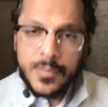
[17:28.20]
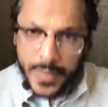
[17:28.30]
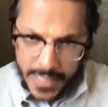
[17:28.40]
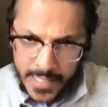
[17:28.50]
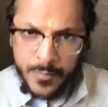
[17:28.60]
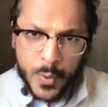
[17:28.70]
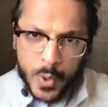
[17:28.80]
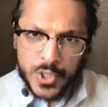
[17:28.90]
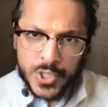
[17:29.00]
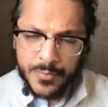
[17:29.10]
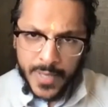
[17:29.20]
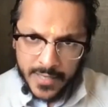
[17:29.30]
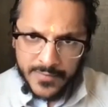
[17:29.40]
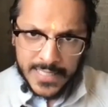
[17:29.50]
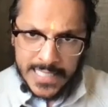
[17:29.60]
The beginning portion of
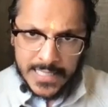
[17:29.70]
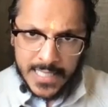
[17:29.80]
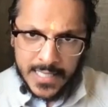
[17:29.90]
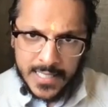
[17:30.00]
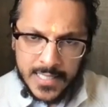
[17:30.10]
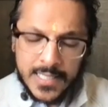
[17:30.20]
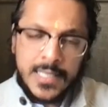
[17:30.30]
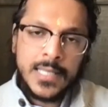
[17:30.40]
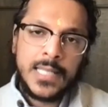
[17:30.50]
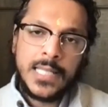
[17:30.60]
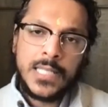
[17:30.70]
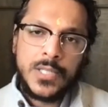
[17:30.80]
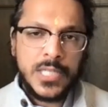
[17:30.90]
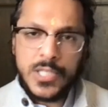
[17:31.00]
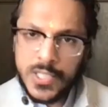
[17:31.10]
Bhagavad Gita
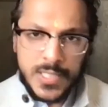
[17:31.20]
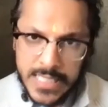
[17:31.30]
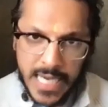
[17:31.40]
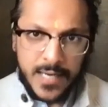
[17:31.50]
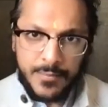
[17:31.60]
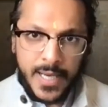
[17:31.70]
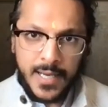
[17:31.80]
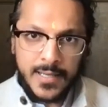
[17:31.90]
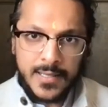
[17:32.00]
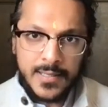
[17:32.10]
teaches dharma.